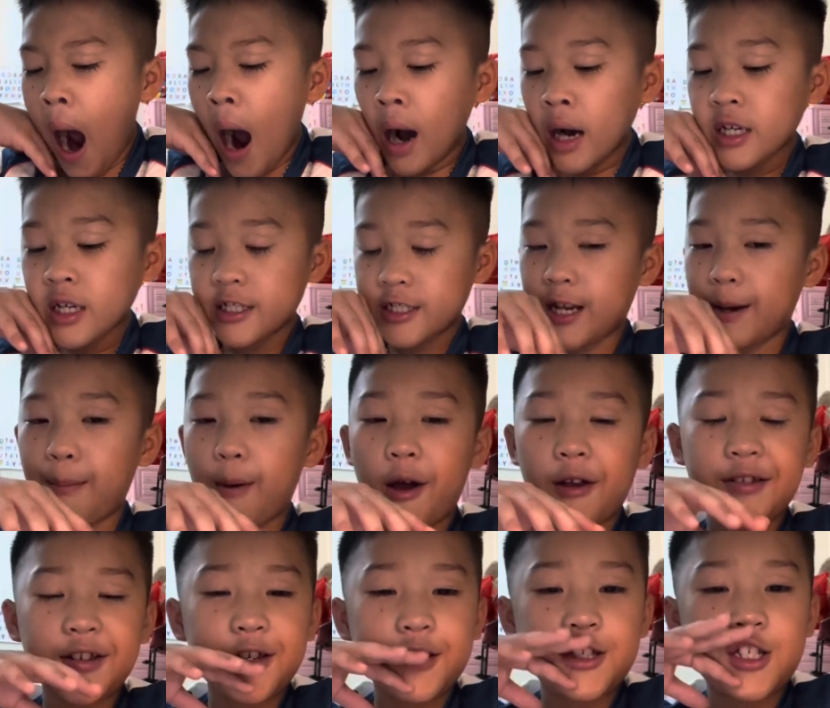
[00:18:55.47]

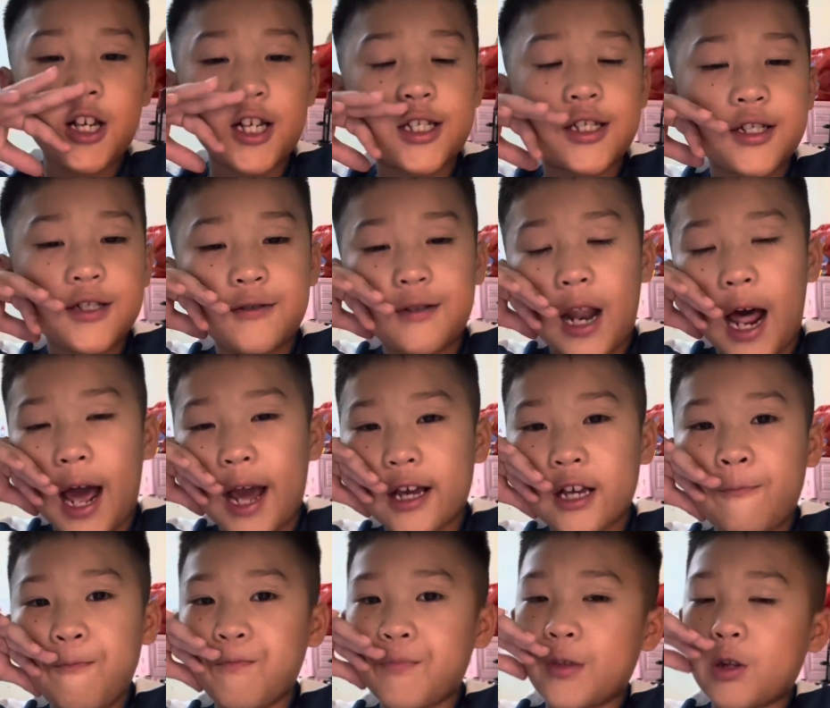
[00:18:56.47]
Somebody just like
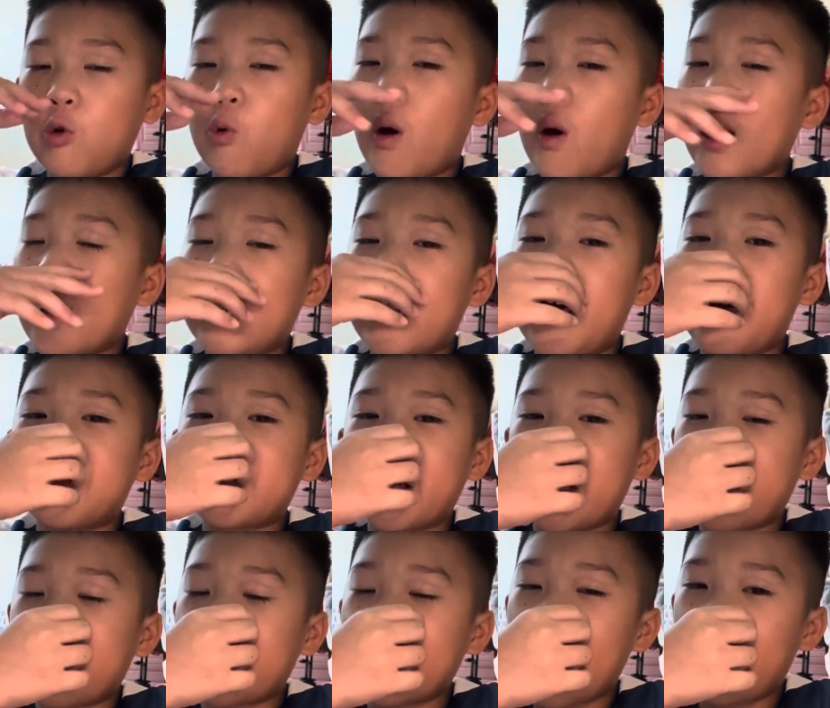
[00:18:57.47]
one list
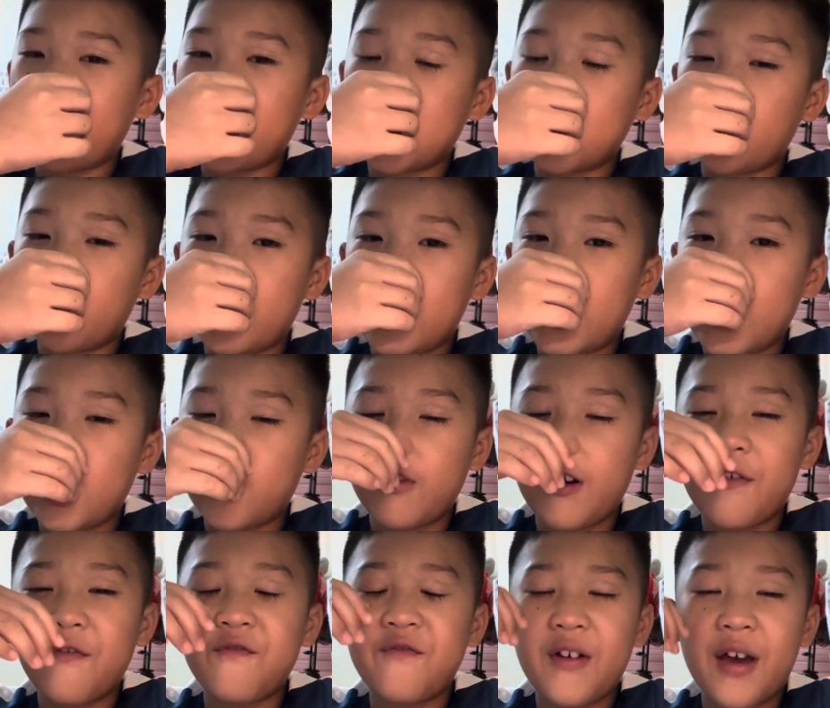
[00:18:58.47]
can carry
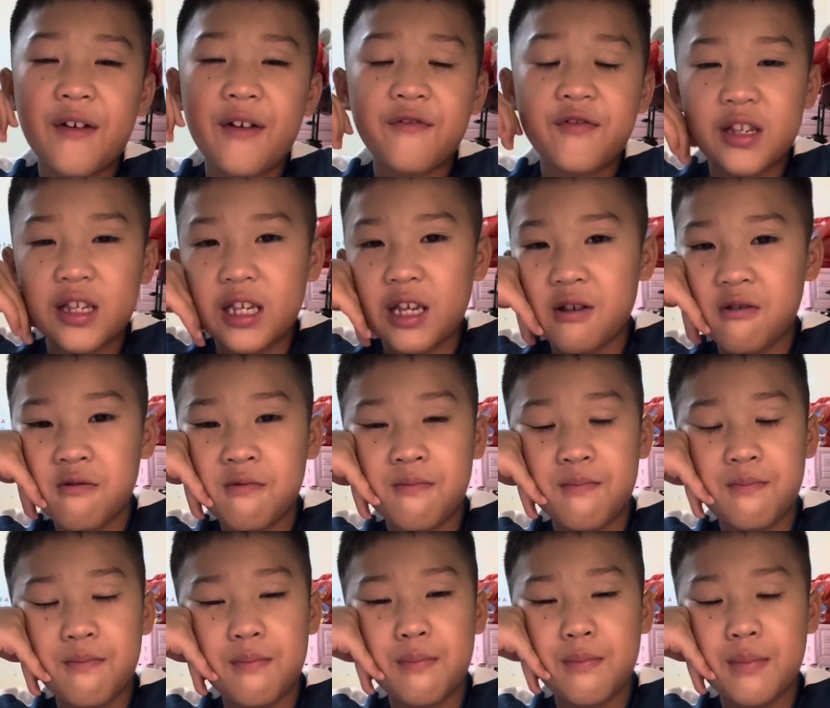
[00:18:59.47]
350
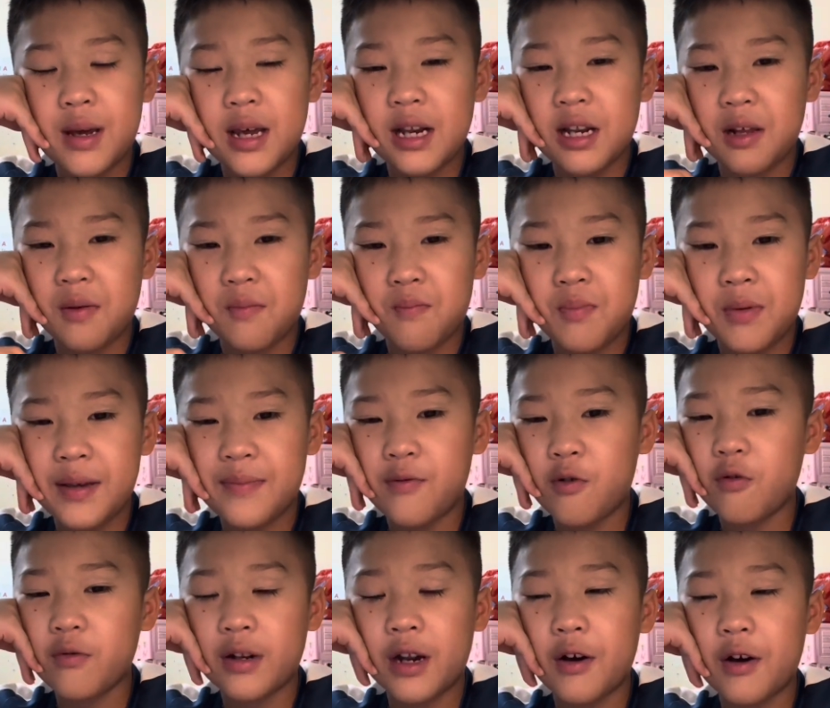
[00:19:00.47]
million
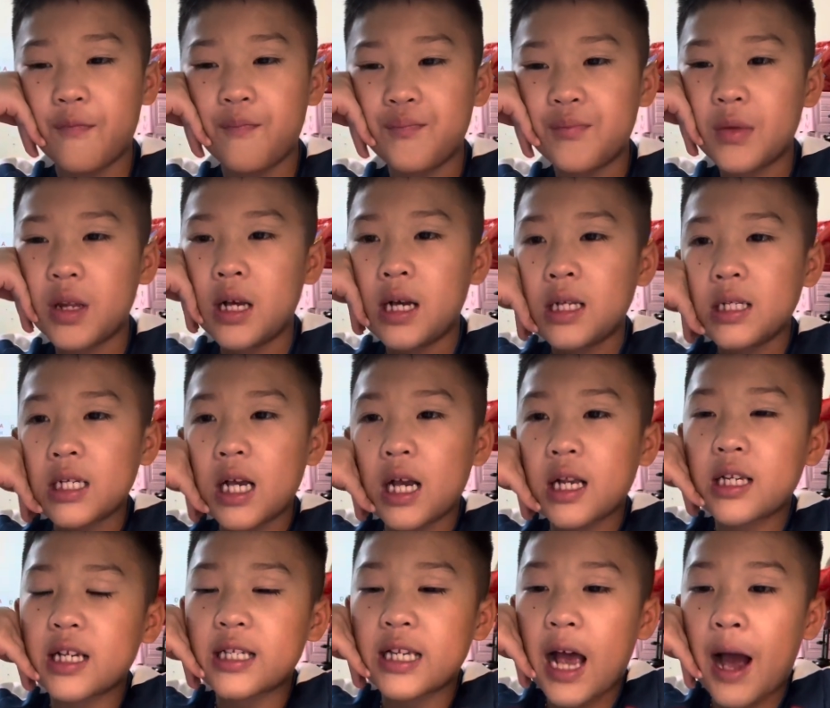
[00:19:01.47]
people. No,
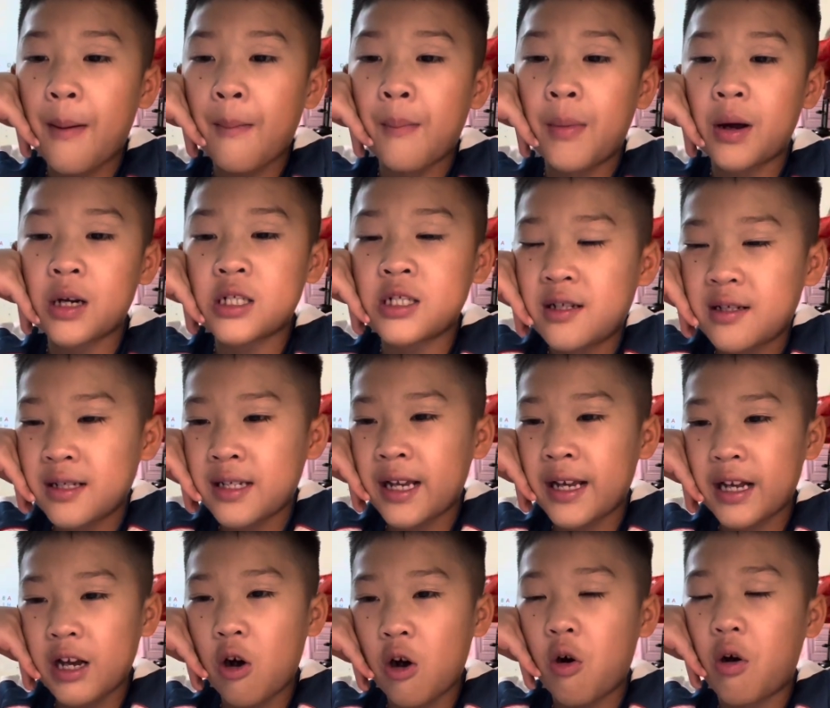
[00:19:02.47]
that's just how much
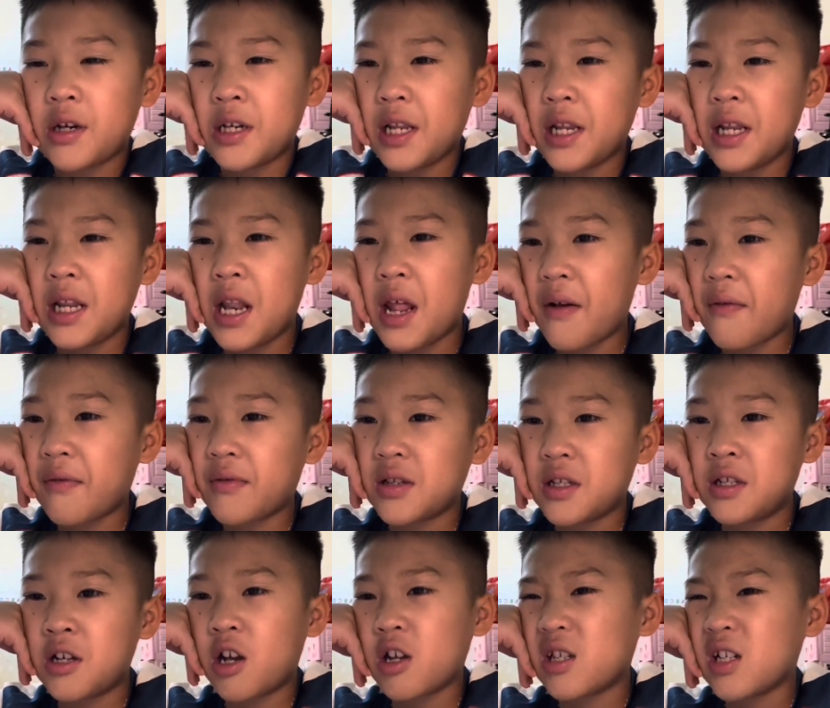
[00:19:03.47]
they go on the lift,
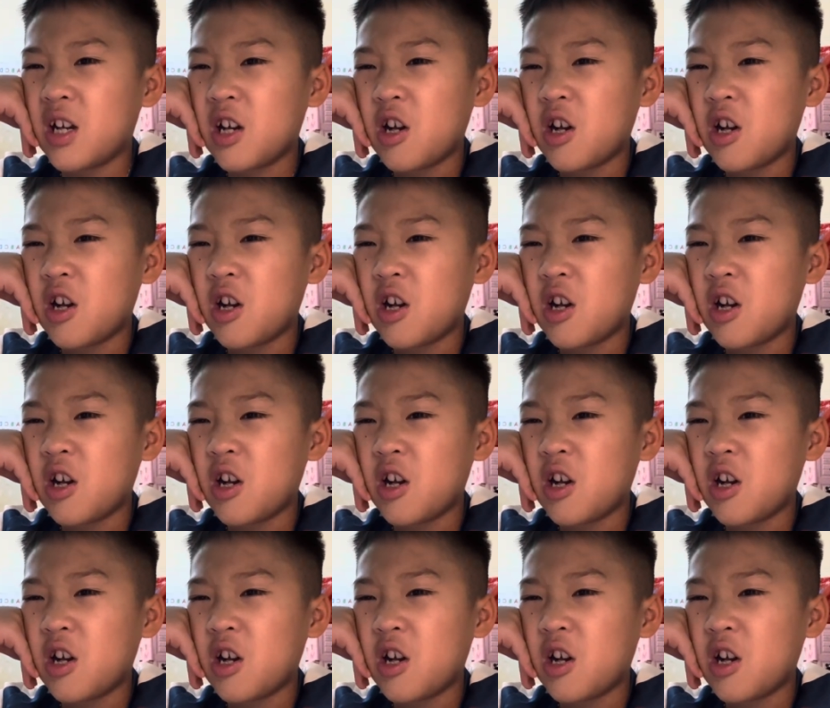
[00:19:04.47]
not